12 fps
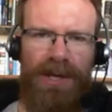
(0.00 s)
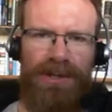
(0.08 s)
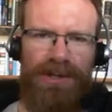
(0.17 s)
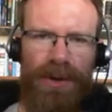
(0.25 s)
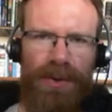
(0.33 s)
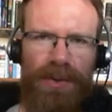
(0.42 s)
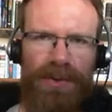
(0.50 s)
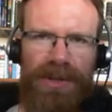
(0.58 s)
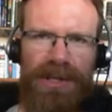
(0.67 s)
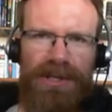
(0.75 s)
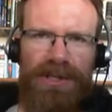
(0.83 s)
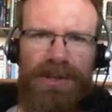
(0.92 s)
So
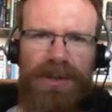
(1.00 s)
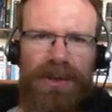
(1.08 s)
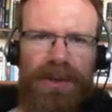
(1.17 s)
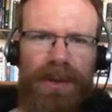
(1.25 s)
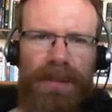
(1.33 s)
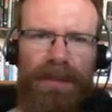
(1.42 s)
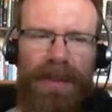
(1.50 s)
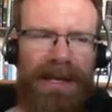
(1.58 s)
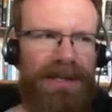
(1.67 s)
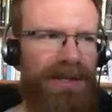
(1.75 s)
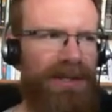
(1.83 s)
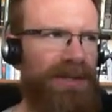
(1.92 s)
this
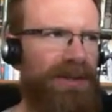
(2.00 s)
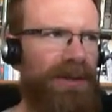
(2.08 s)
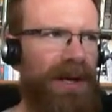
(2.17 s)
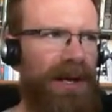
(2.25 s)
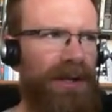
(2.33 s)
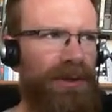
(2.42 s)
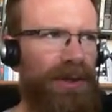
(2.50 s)
makes us uh,